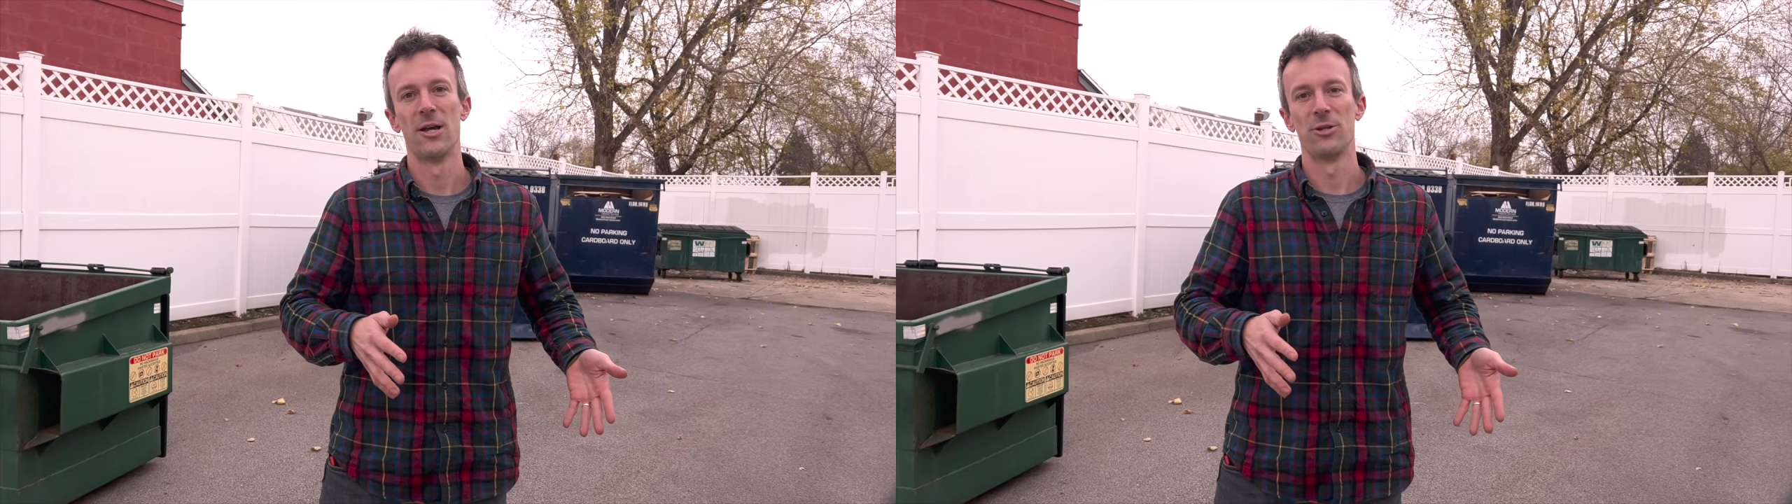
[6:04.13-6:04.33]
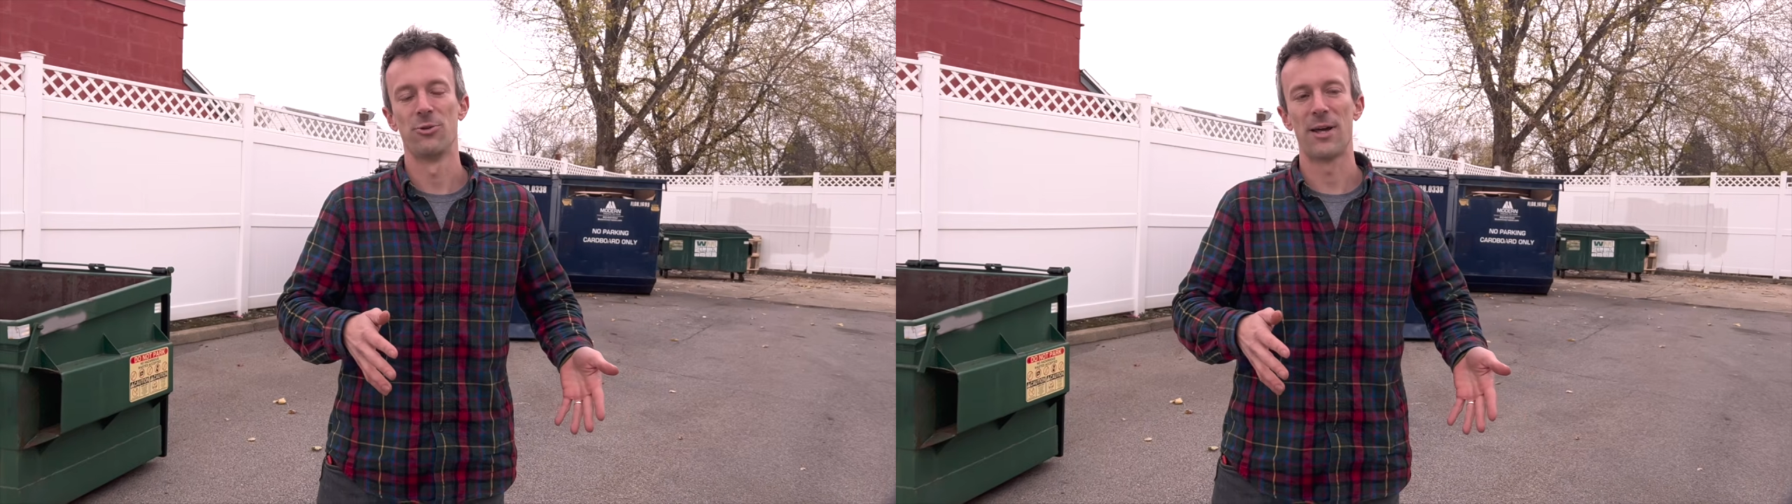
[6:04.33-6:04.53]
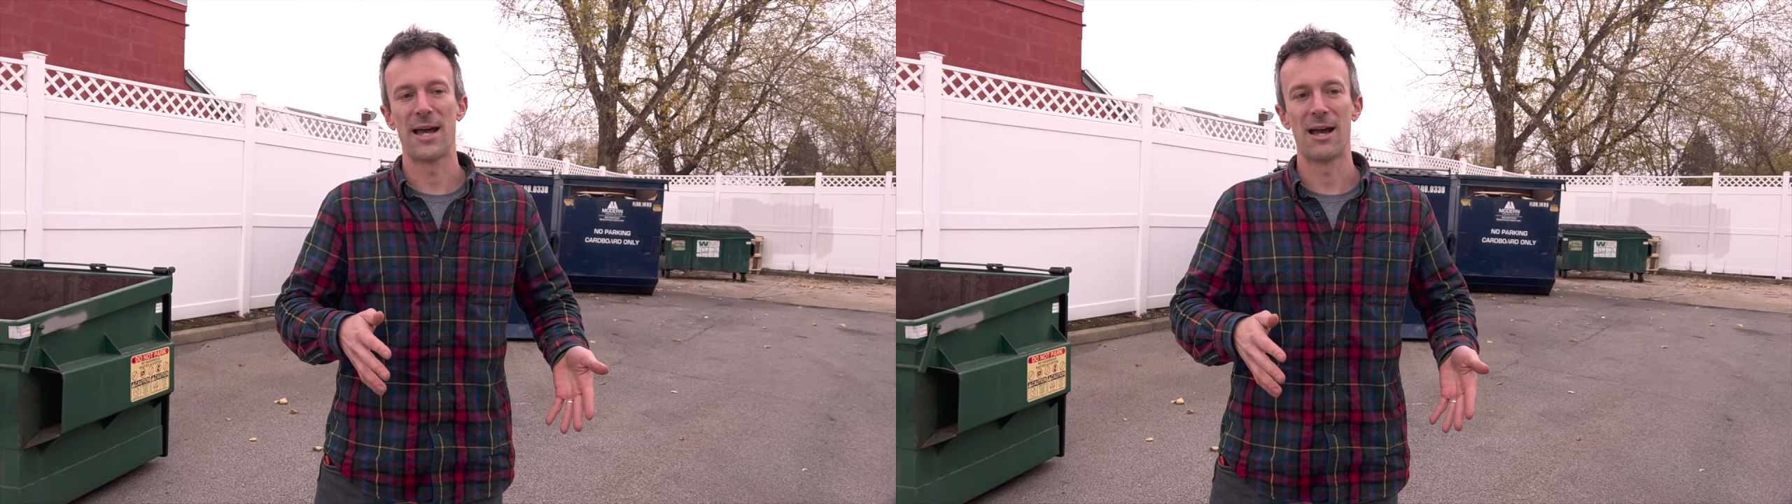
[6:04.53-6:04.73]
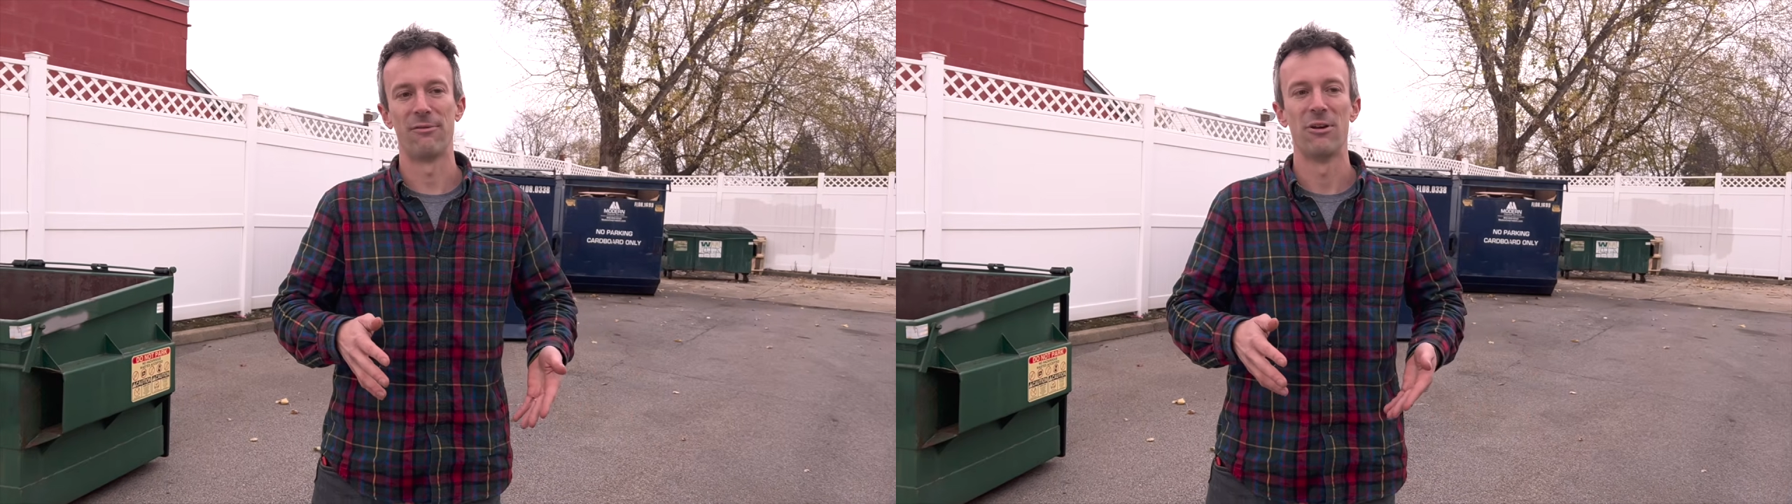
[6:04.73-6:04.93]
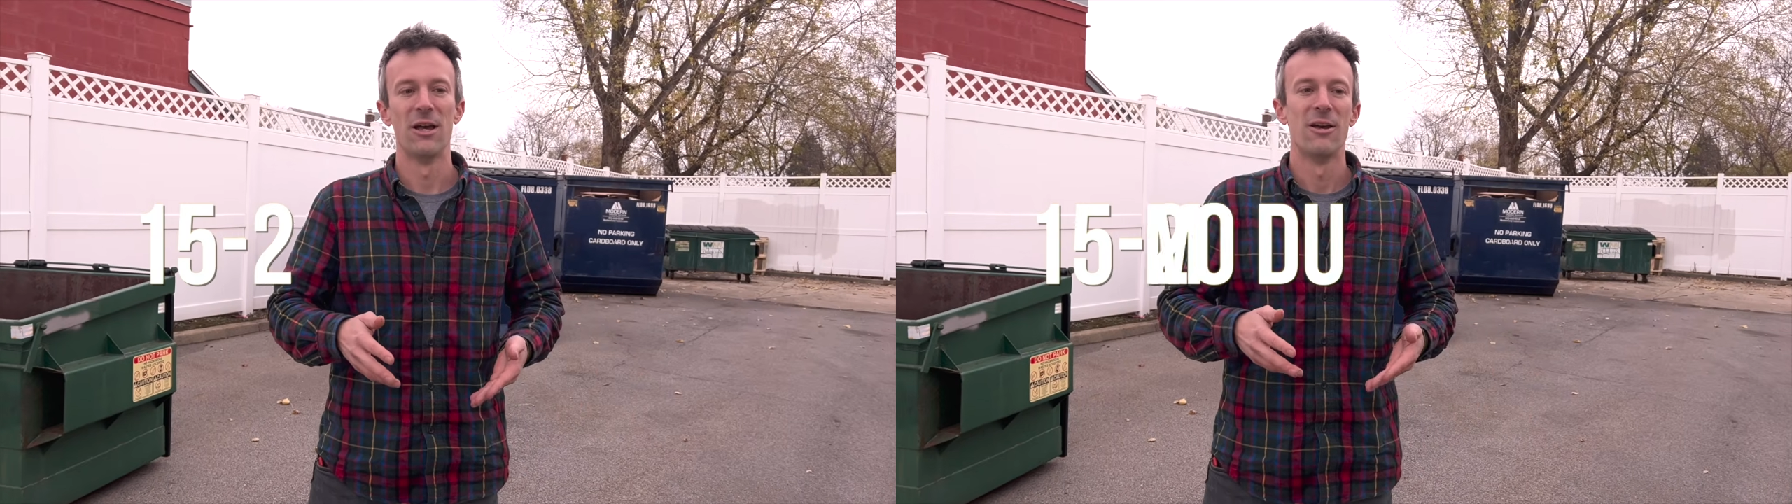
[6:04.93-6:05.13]
you'll
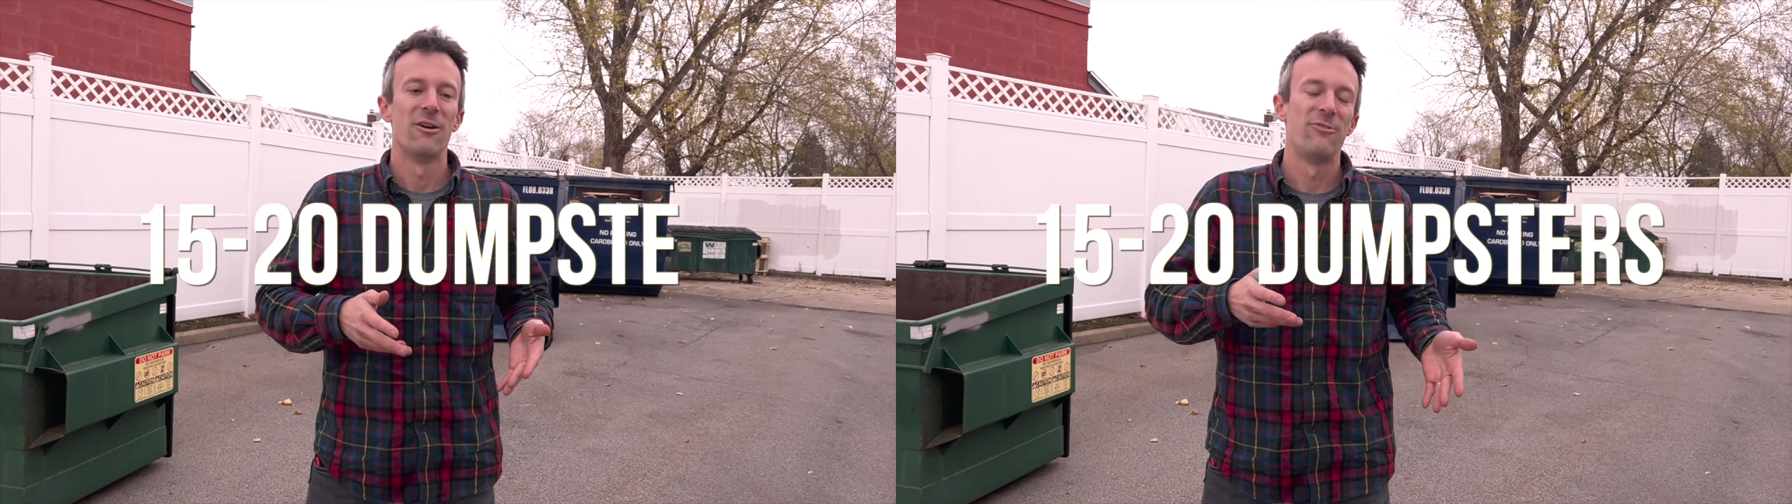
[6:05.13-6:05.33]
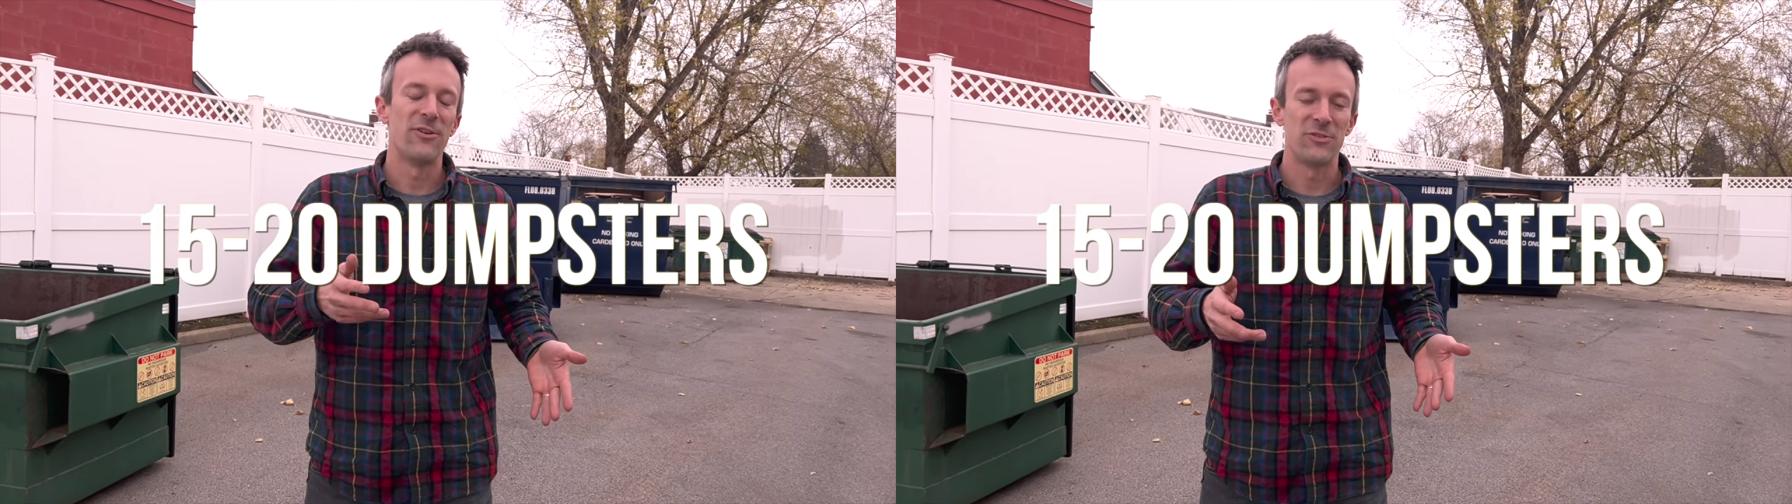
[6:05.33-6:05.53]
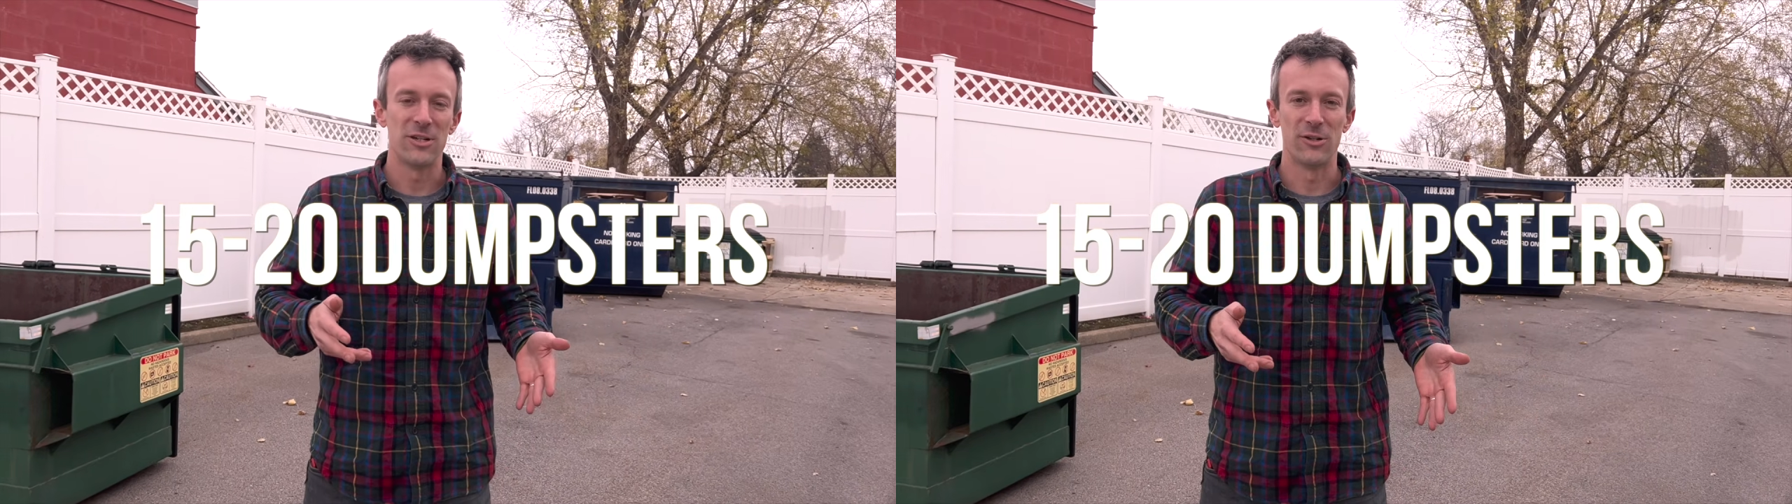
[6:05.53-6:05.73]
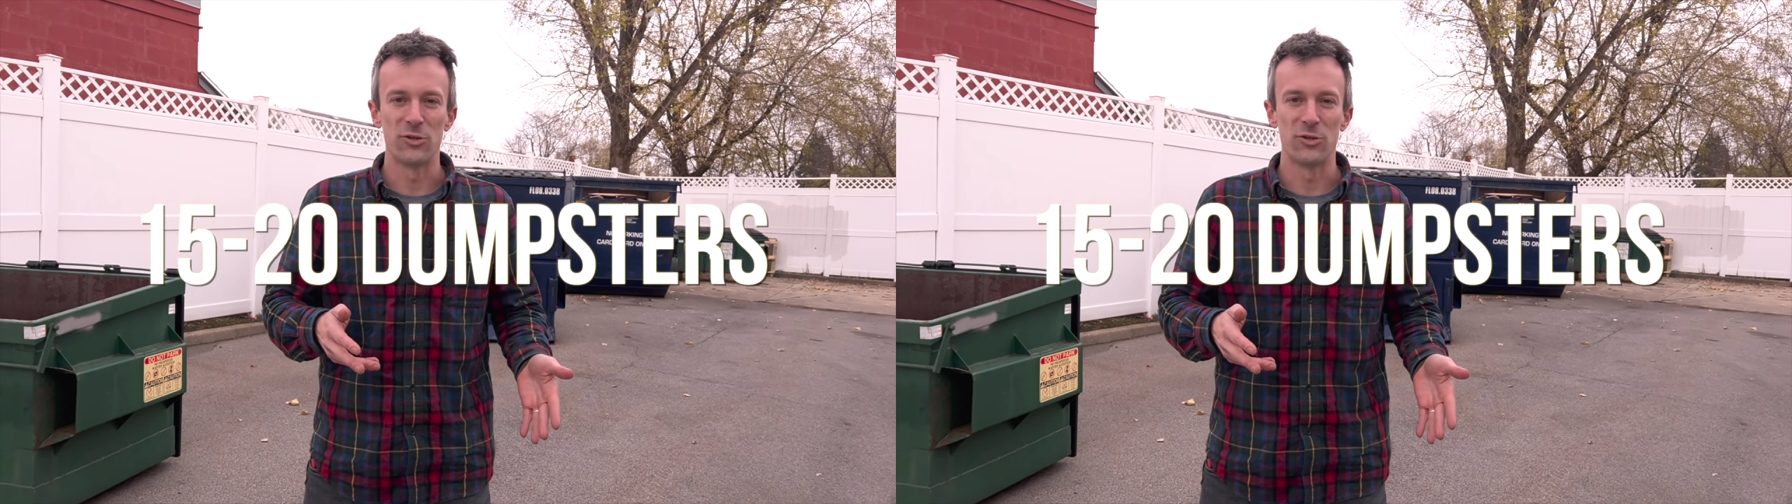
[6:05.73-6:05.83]
have 15